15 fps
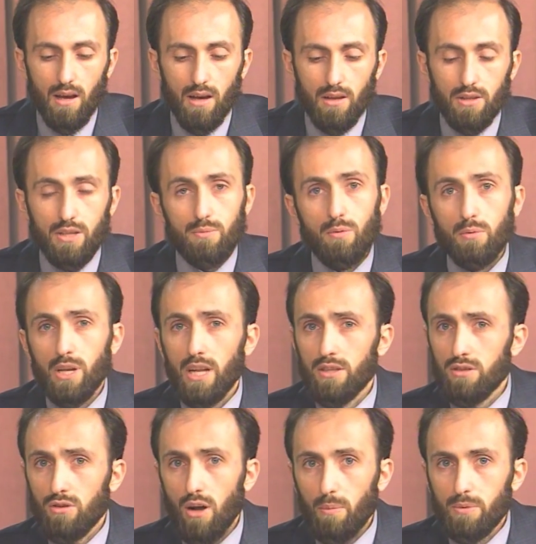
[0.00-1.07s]
This woman had
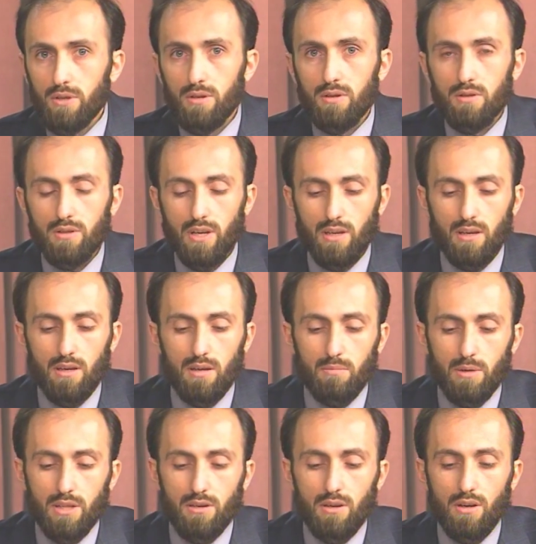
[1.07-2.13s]
stopped taking her
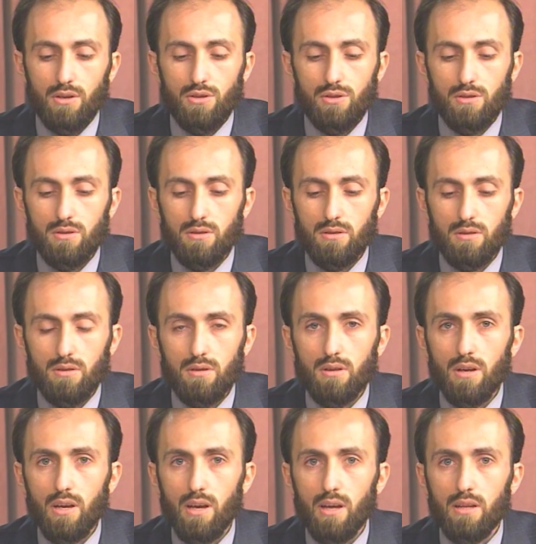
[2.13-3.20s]
medication,
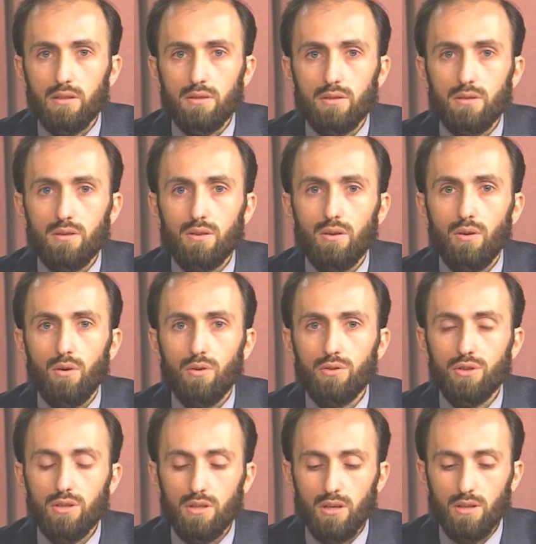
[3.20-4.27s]
and all
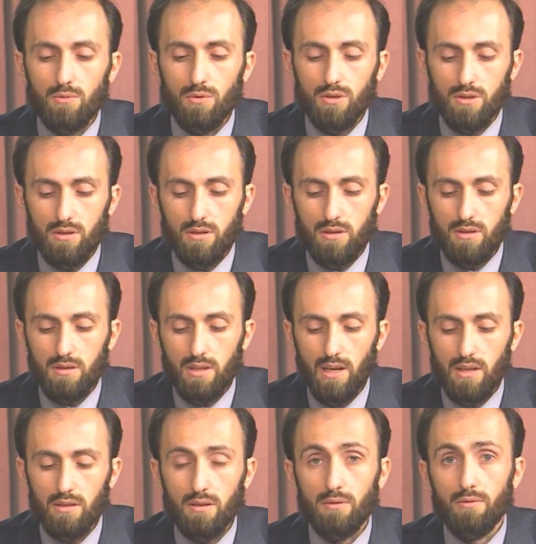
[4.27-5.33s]
she did was
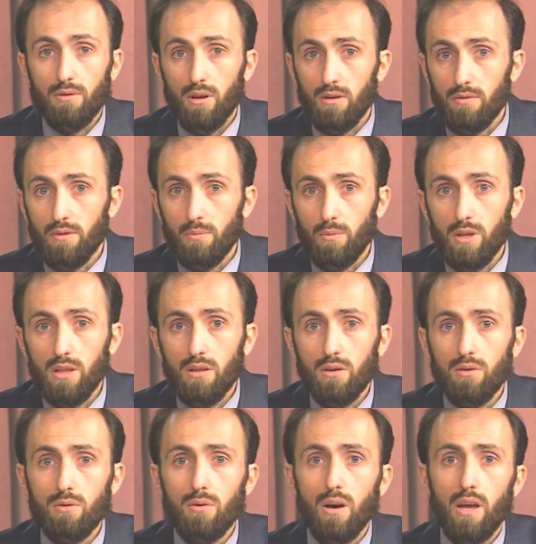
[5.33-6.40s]
stand in front of the
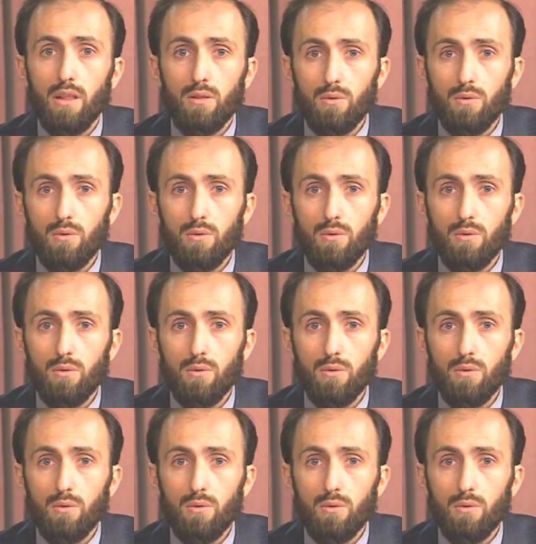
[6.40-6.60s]
window and